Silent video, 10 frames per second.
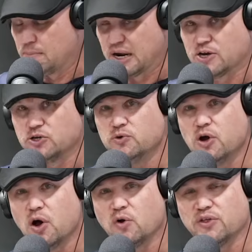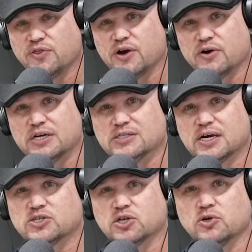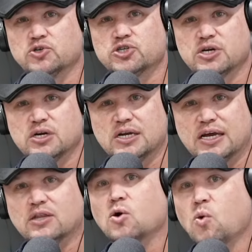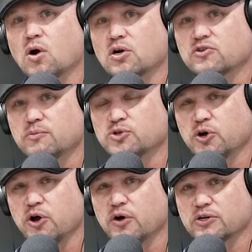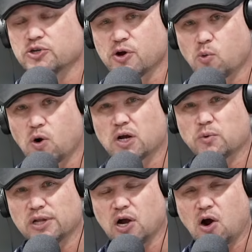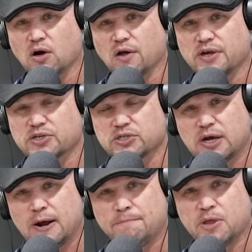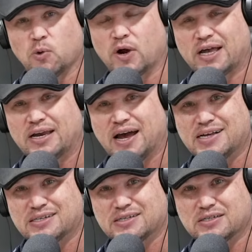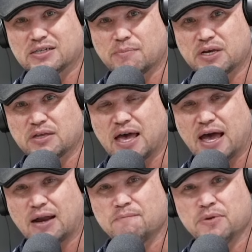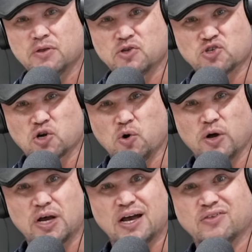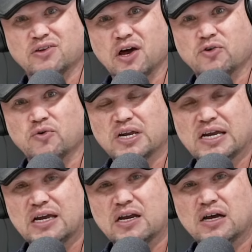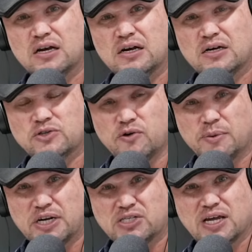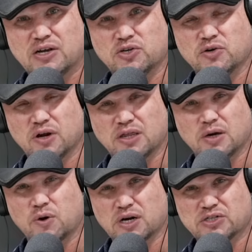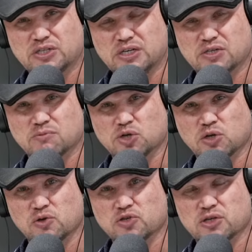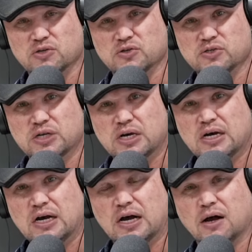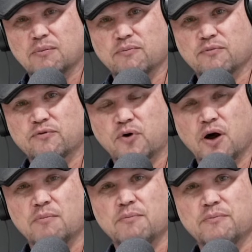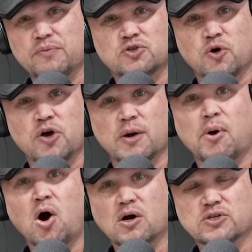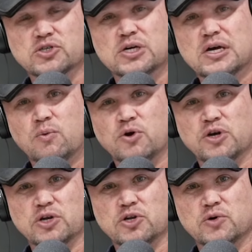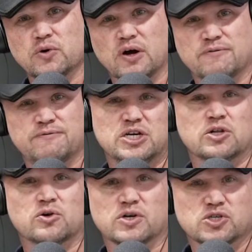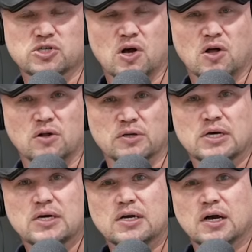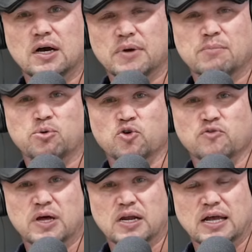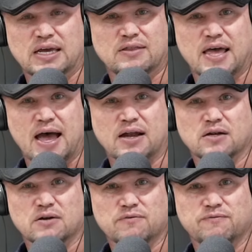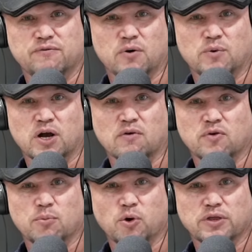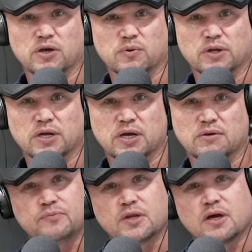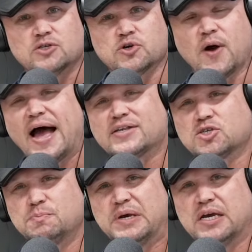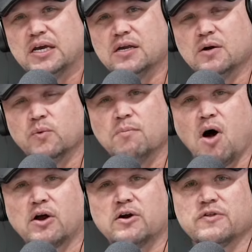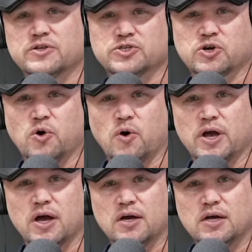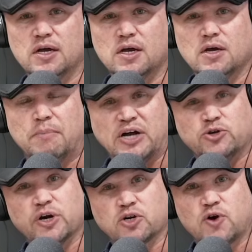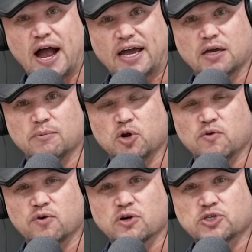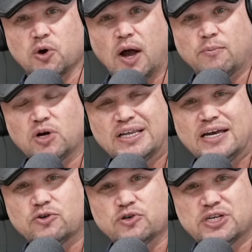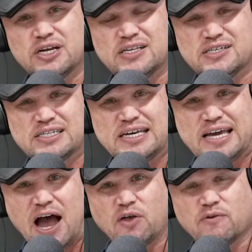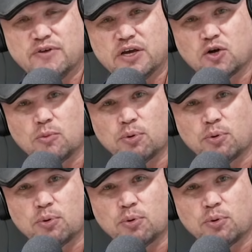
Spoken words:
But I do know that there is a solution in the works from Toyota. So they're working really hard on this. They recognize this is something that the Sequoia and the Tundra need. So everybody stay tuned. I think we're going to see some solutions from Toyota parts where you can do a dealer installed improvement and get that front recovery point that you really need. So at speed, we monitored the Sequoia by doing a tracking maneuver. So I'm really interested in seeing how the vehicle